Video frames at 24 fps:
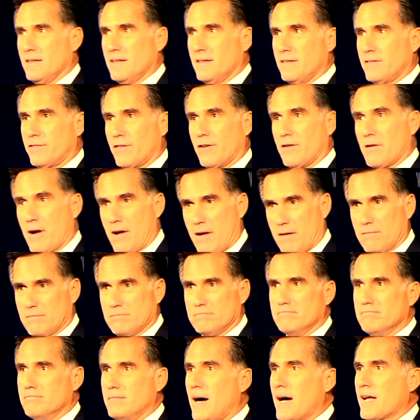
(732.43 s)
for
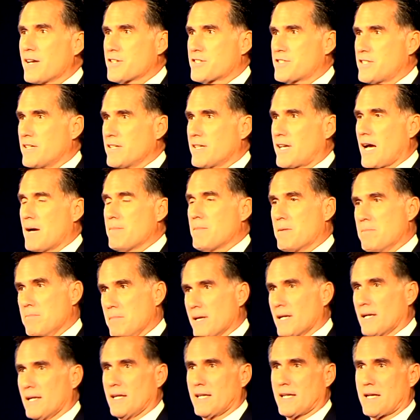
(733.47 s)
modest income and
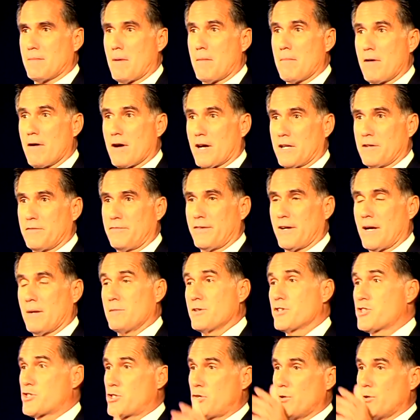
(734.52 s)
middle income American families,